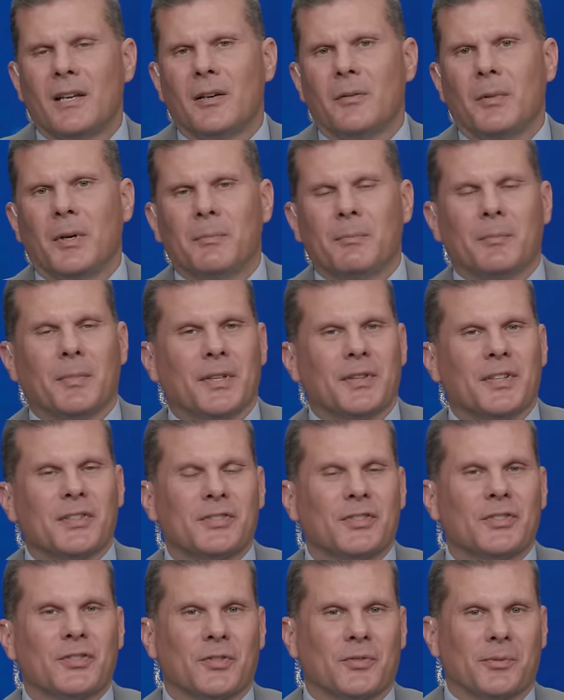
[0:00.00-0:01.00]
But
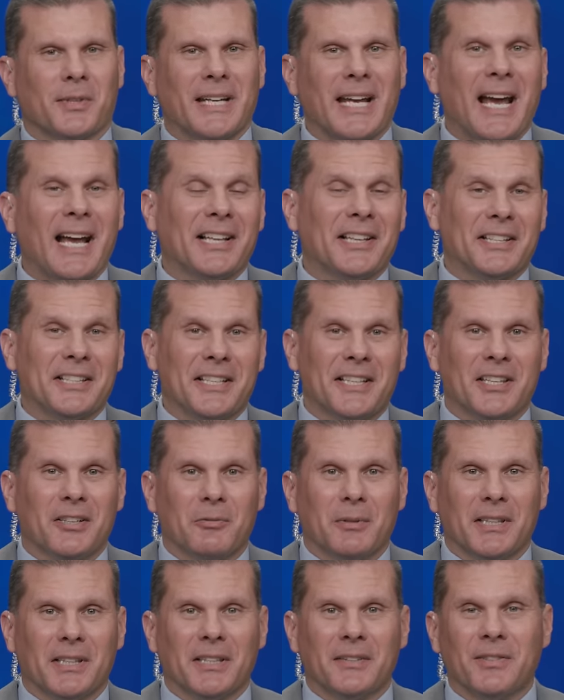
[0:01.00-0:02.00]
this is the reality
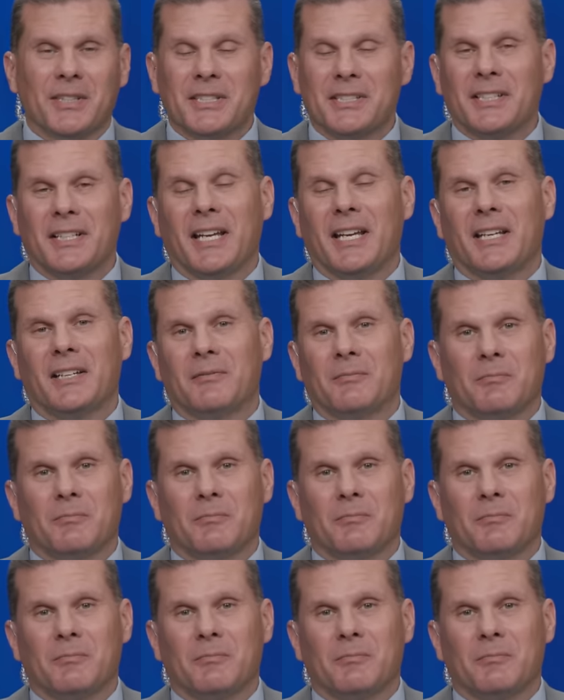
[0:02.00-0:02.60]
that we live in today,